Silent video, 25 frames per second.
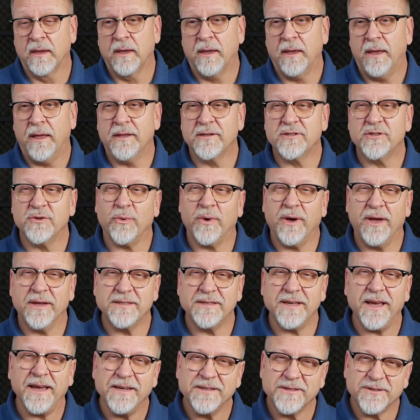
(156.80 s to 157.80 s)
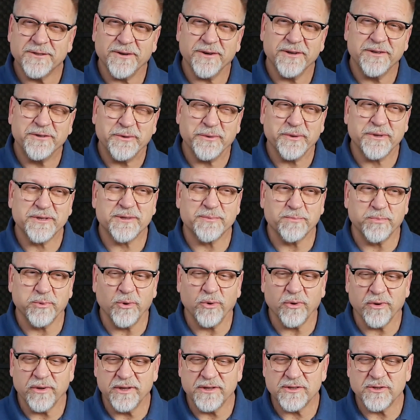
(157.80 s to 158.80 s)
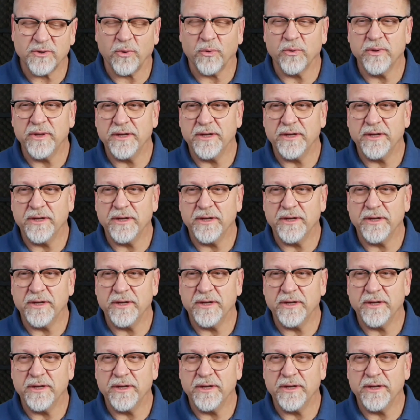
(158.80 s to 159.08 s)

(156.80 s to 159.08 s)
And so as I start to explore this whole